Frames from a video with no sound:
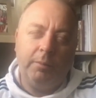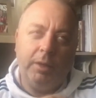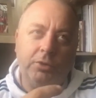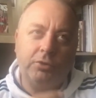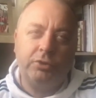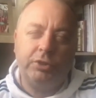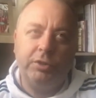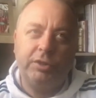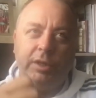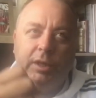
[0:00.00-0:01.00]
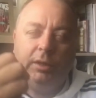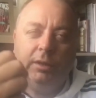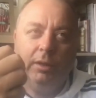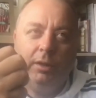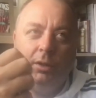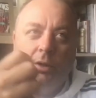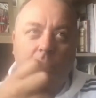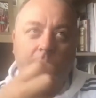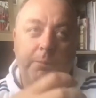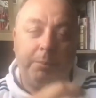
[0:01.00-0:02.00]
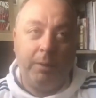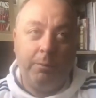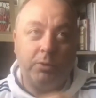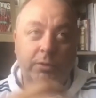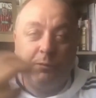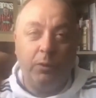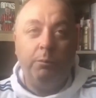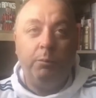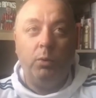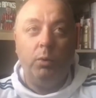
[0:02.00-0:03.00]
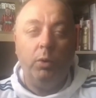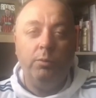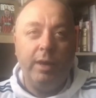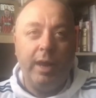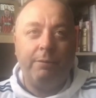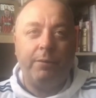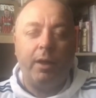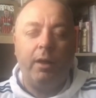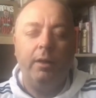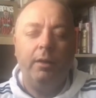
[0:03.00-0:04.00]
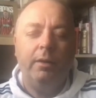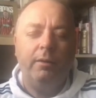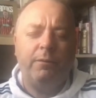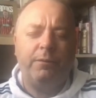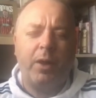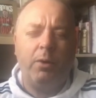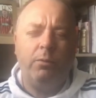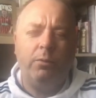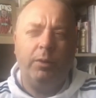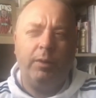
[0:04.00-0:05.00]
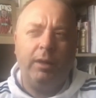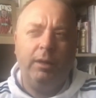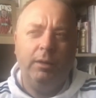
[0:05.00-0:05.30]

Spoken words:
introducing people to football who never felt that they